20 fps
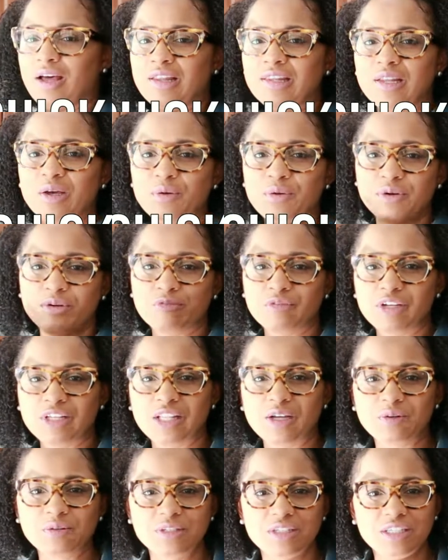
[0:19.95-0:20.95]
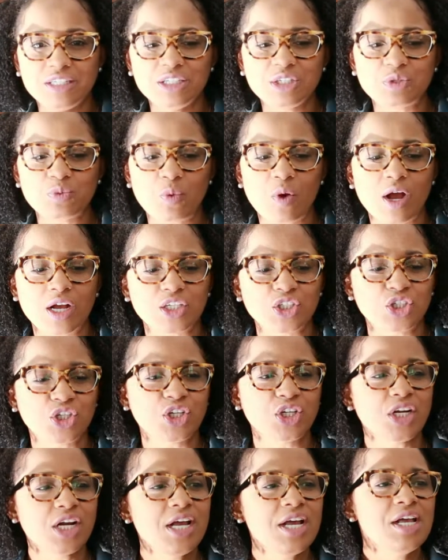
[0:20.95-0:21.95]
unload and reload the
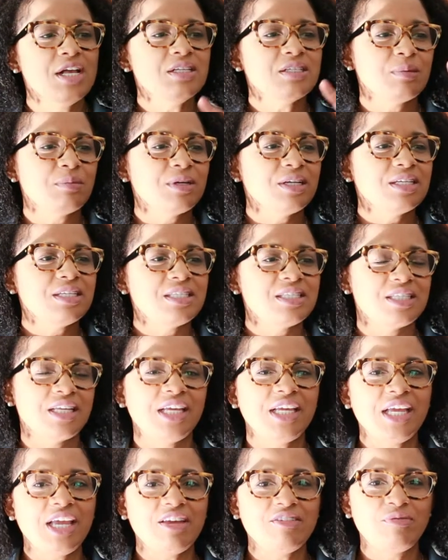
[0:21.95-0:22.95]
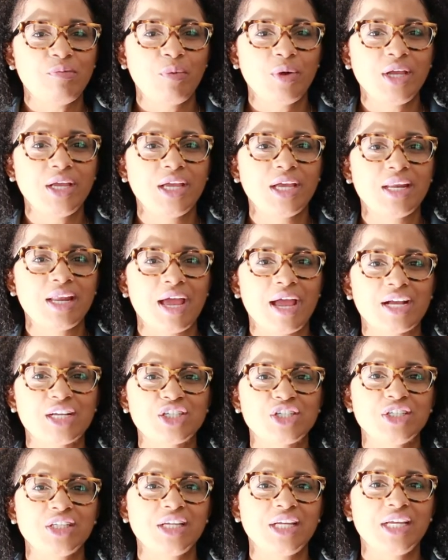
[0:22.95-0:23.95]
dishwasher. So I'm going to see if we can
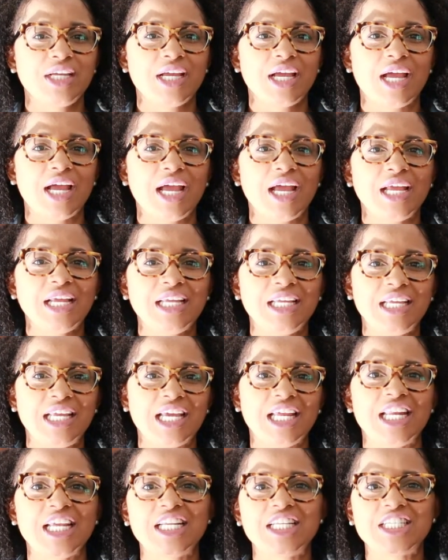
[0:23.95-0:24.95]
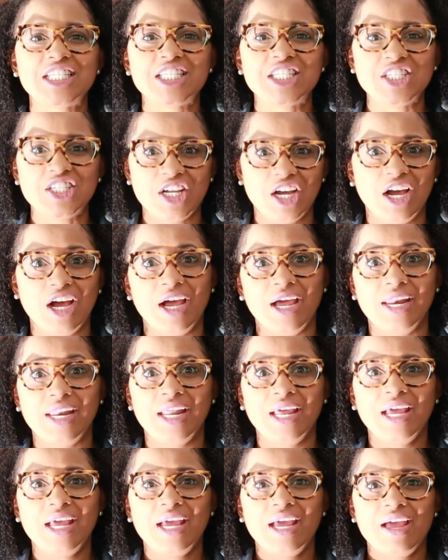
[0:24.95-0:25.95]
actually get it
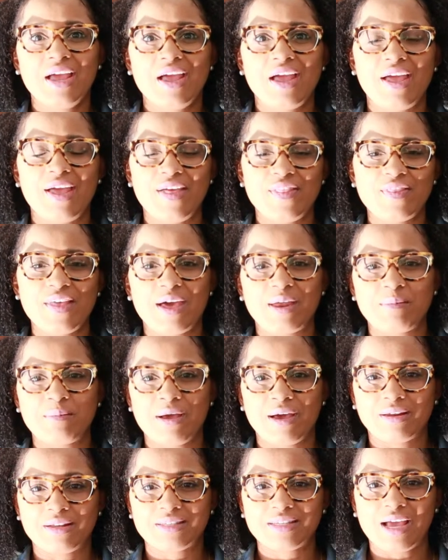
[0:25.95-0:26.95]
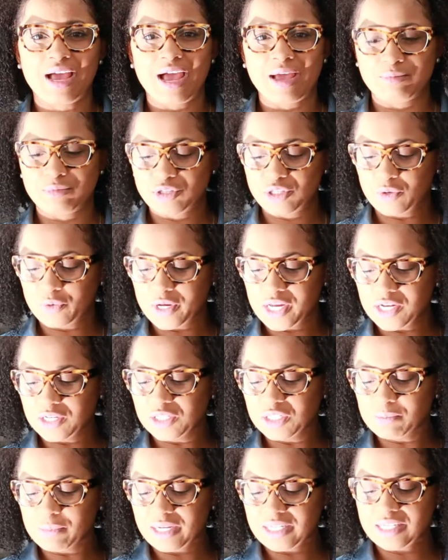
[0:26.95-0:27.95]
done in that amount of time. So
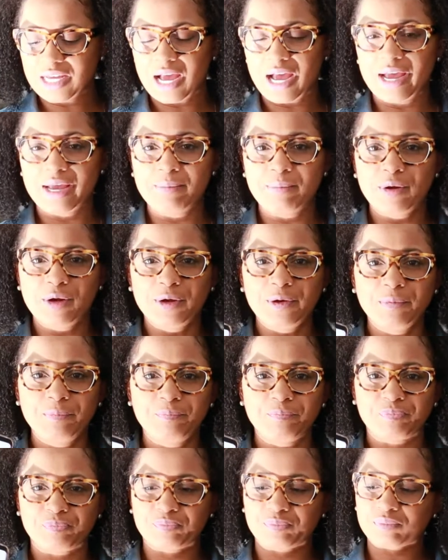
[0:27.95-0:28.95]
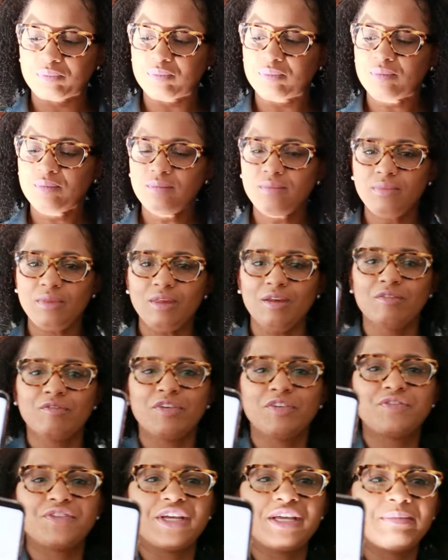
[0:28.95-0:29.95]
here's my timer.
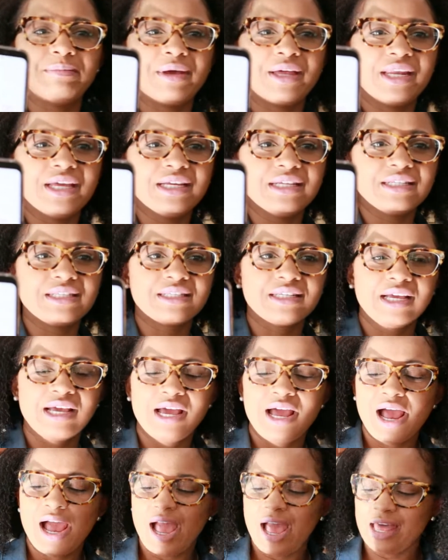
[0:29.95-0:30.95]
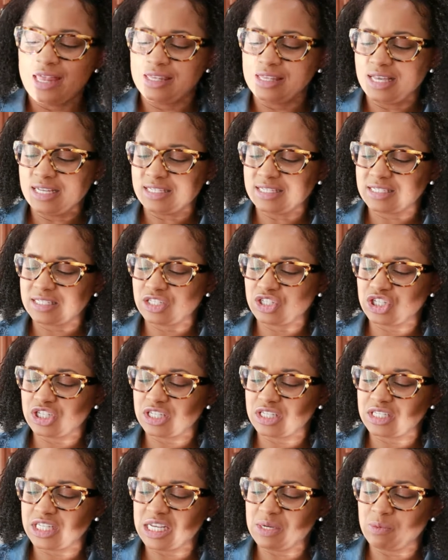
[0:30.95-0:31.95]
15 minutes, and let's
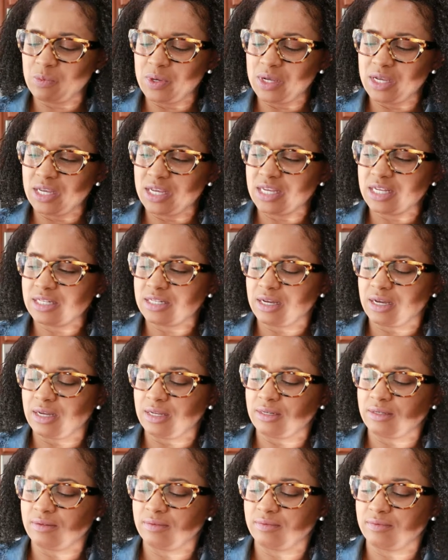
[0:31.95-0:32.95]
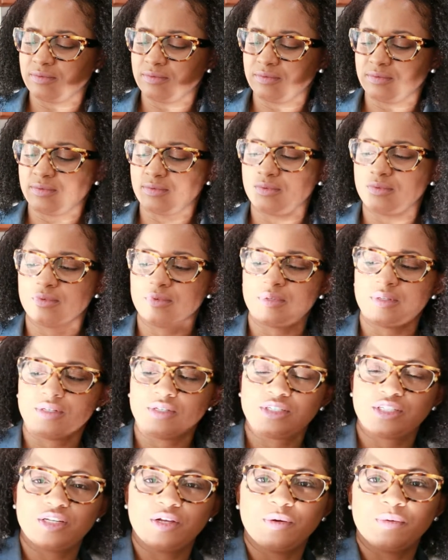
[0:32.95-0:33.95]
just see what we can get done.
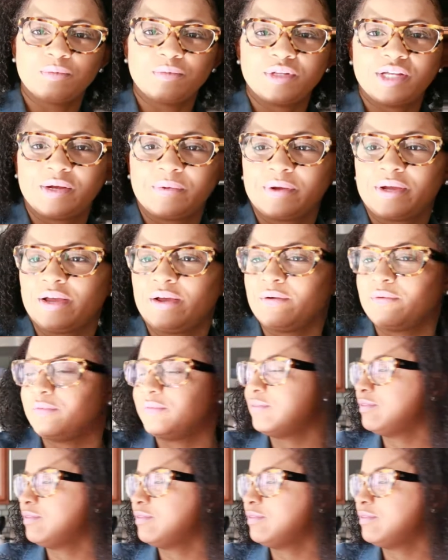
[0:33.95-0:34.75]
So there we go.